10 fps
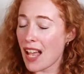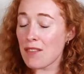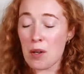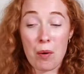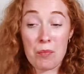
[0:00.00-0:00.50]

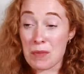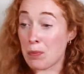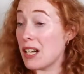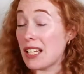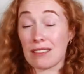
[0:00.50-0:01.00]
Everyone was
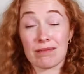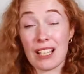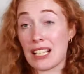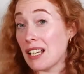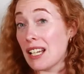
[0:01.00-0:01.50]
brilliant
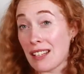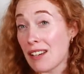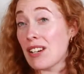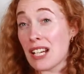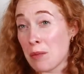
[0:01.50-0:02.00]
in it. They
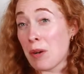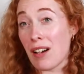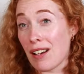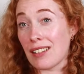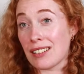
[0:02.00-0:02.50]
really
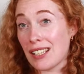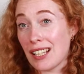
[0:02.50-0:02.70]
were.